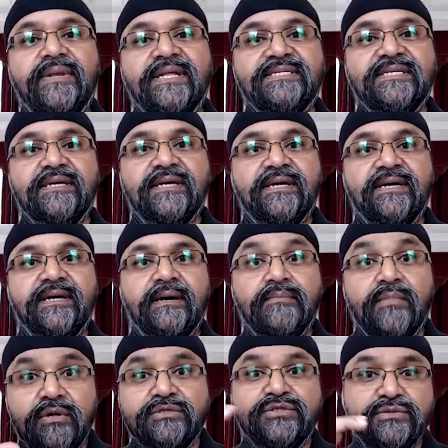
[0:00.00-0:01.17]
it's a, a,
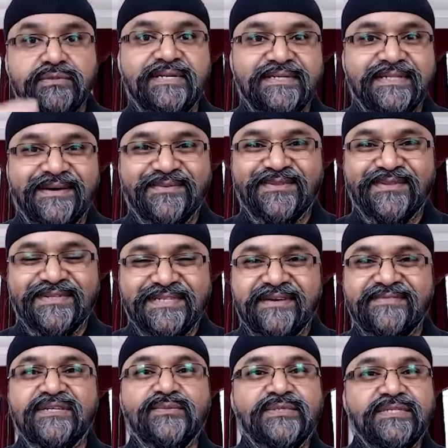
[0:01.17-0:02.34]
module under there called
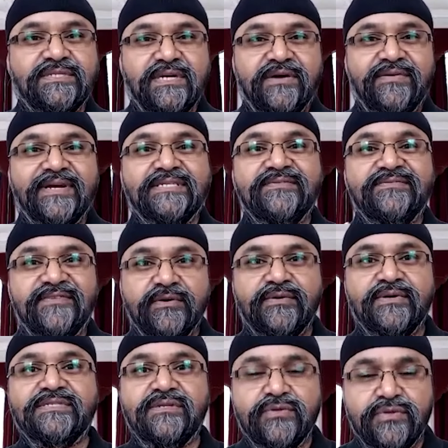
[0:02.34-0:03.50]
DFT, which is direct
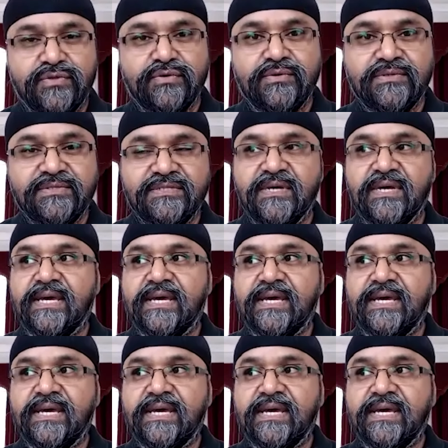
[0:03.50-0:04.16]
focused thought,